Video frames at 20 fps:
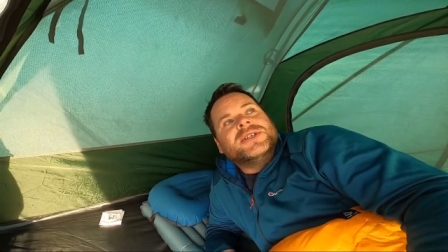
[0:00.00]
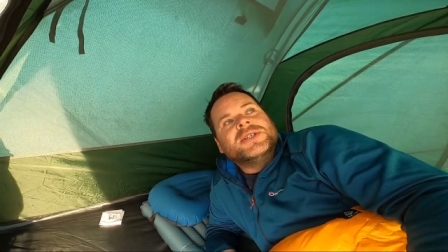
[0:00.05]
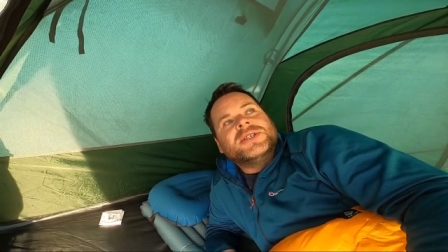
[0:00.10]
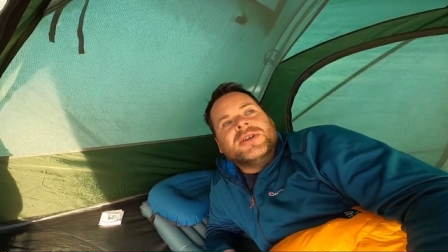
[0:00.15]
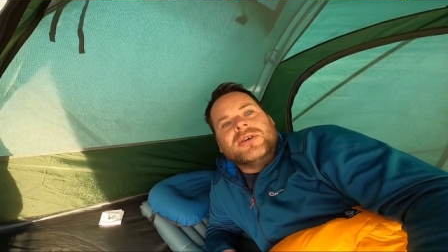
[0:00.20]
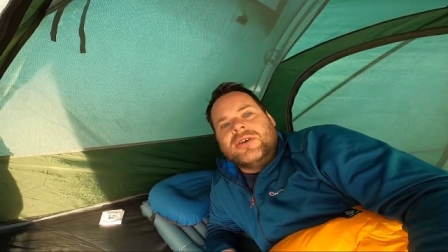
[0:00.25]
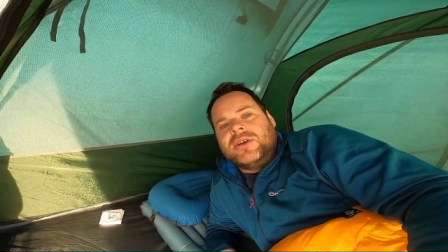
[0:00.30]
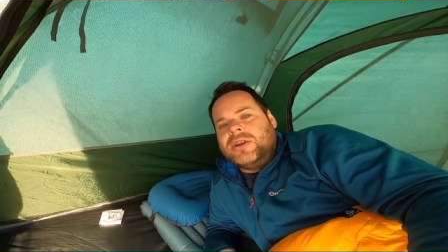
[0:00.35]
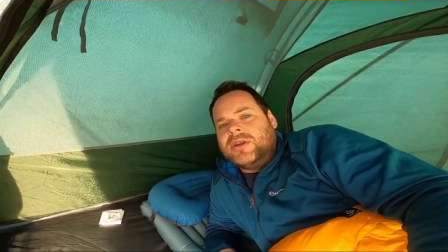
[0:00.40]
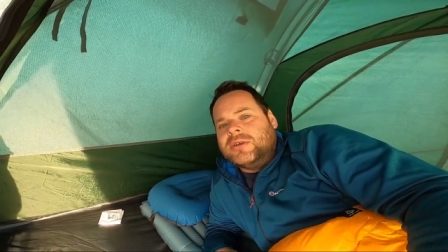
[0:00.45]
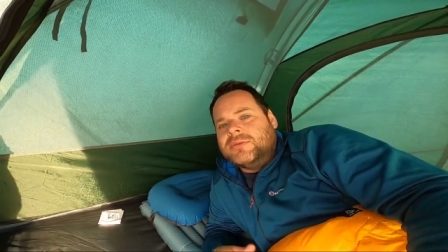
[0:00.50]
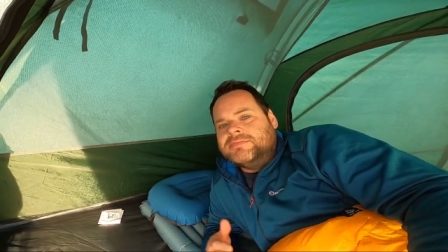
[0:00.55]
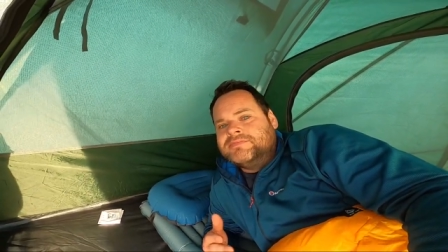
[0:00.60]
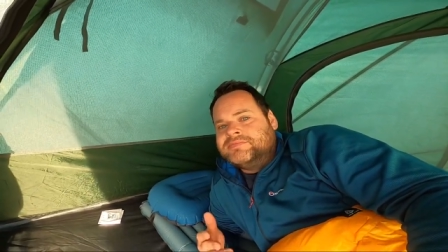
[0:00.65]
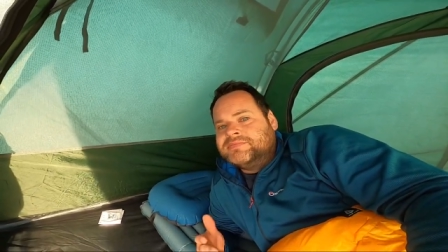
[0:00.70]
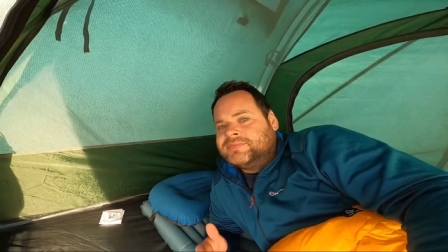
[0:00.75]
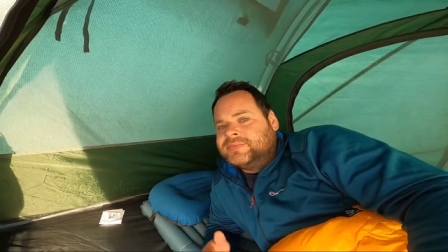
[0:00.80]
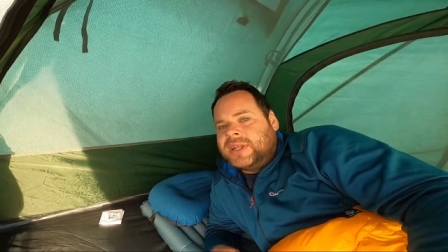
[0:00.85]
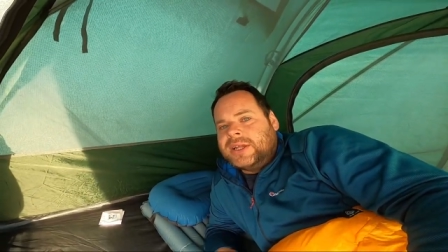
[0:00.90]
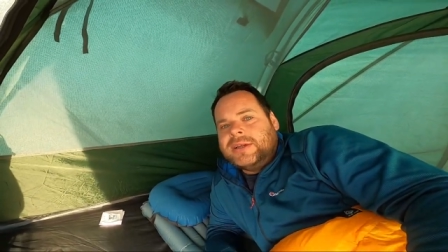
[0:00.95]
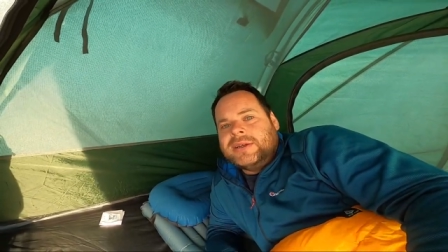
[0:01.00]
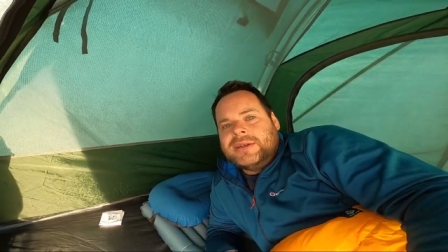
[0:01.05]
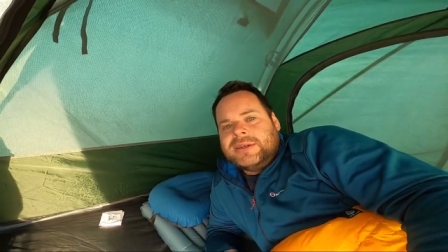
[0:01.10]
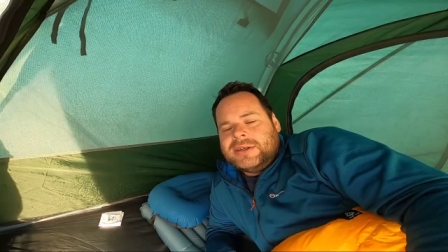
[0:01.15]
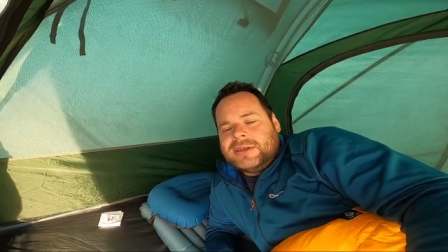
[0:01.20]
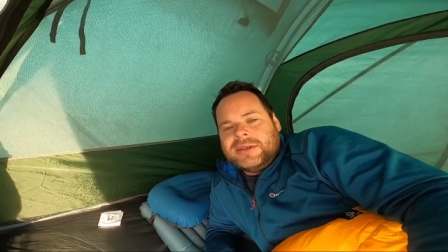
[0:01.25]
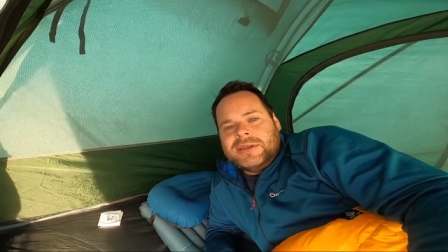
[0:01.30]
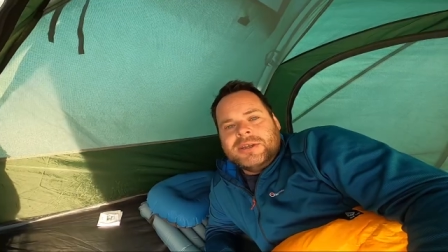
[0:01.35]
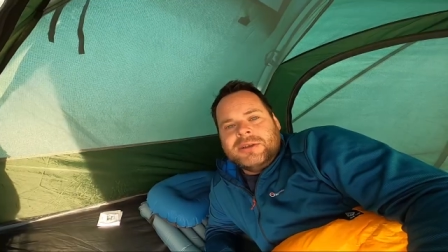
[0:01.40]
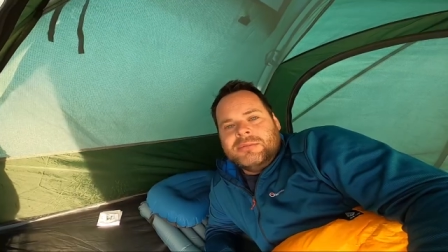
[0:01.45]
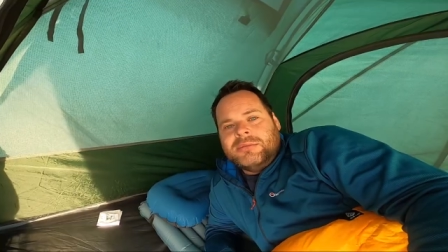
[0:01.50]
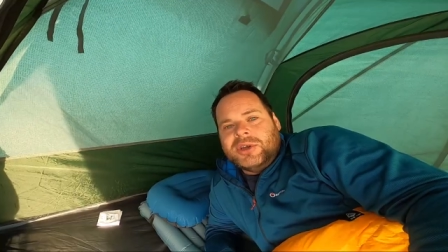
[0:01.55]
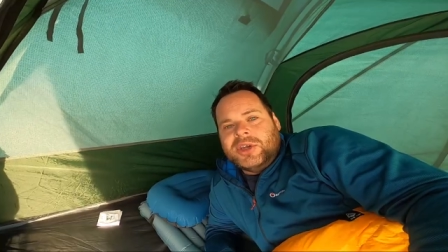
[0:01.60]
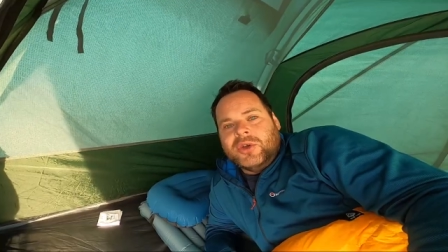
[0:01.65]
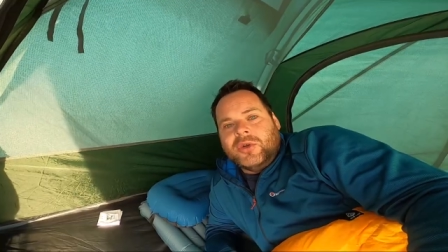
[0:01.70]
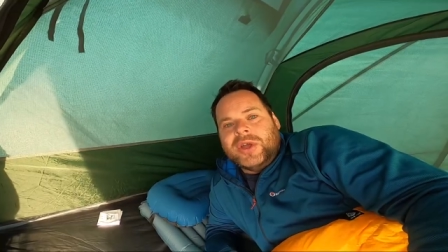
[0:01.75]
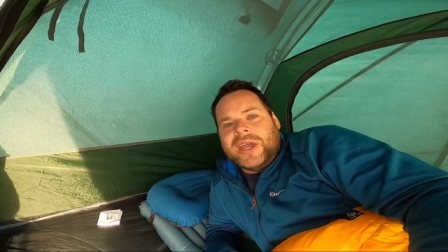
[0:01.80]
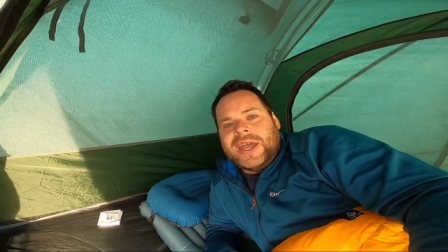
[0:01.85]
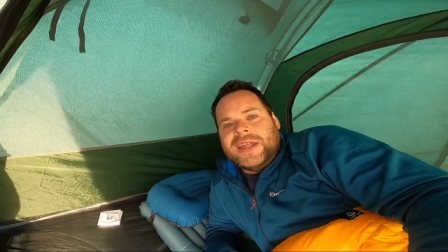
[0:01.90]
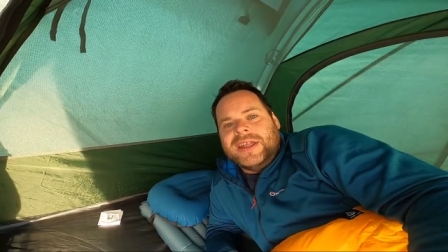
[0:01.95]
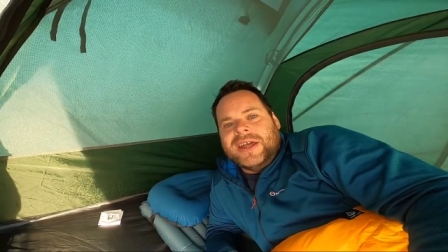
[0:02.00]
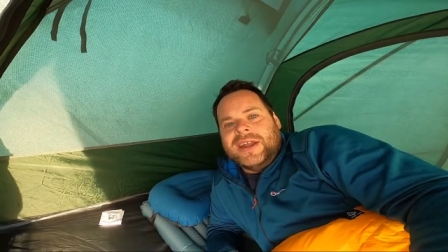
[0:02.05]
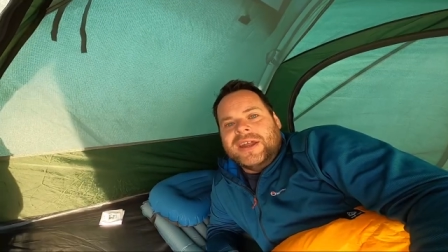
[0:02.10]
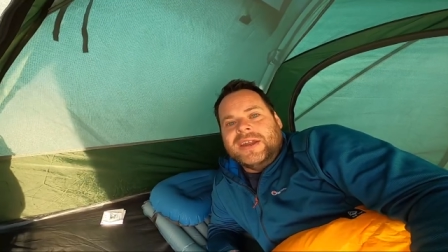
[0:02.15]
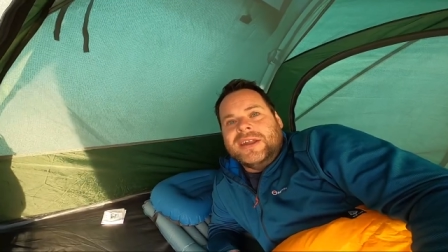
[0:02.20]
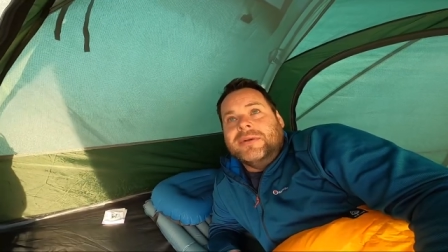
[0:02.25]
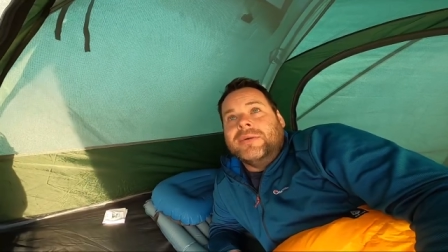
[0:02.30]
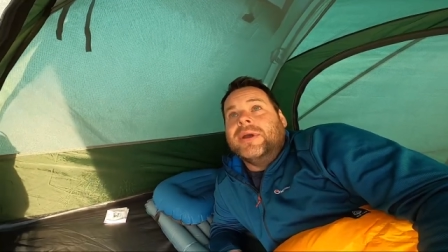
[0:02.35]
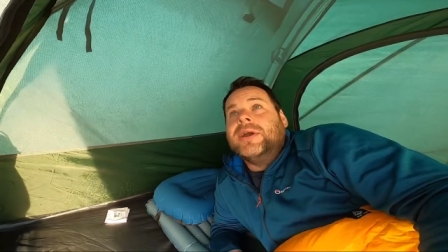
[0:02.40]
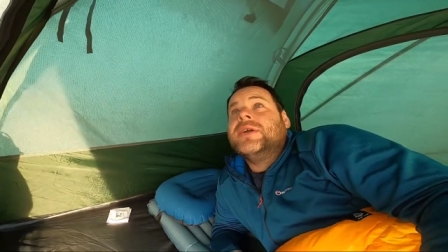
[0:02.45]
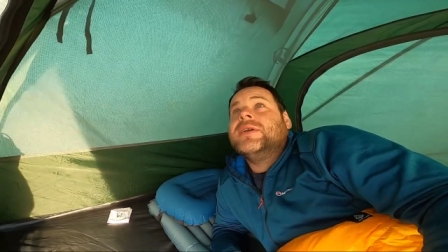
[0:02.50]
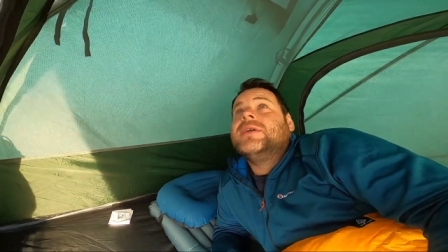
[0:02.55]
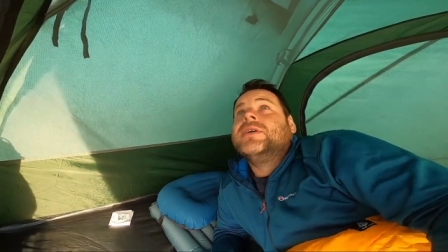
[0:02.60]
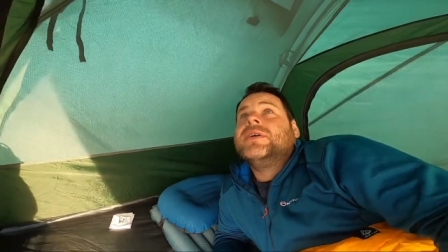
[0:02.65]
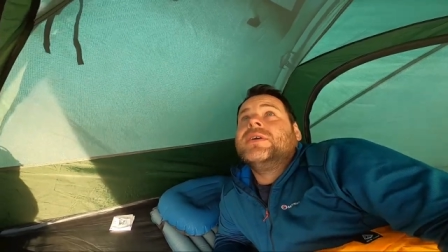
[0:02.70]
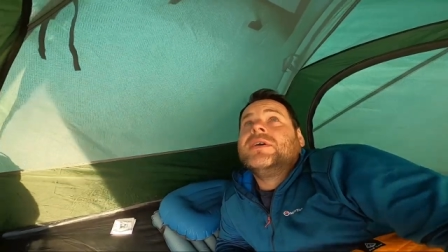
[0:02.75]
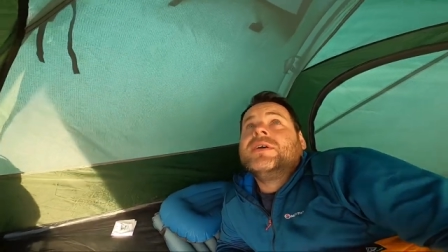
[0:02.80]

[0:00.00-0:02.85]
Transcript: inside, but you'll get that anyway.